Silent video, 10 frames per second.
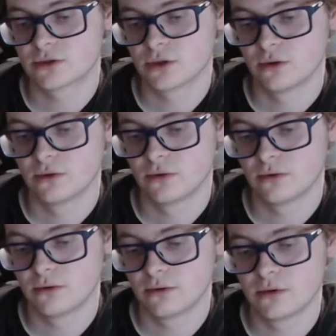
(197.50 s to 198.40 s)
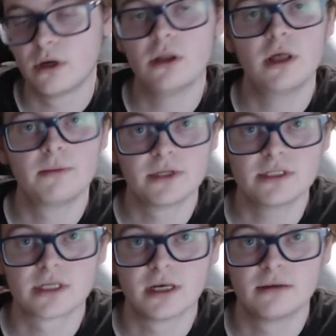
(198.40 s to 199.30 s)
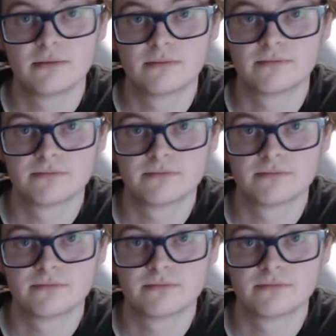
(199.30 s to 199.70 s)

So, all that being said,